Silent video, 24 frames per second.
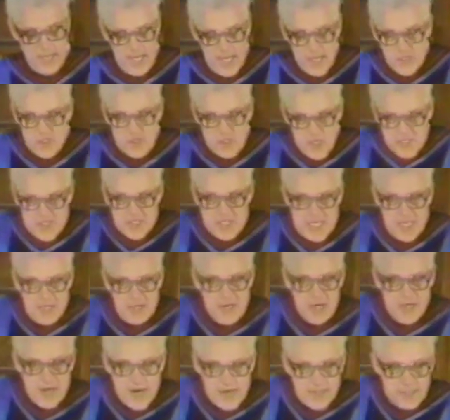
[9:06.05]
It's just
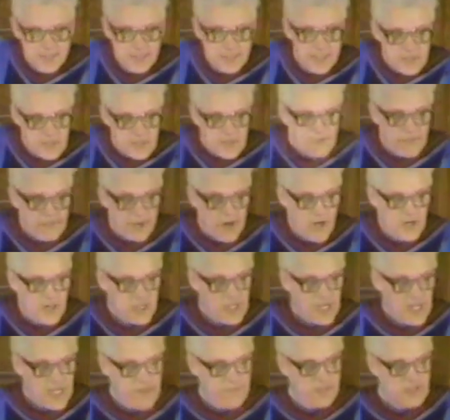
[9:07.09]
kindergarten insofar
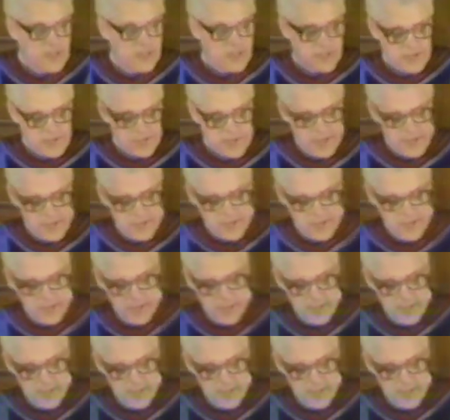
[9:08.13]
as life is concerned.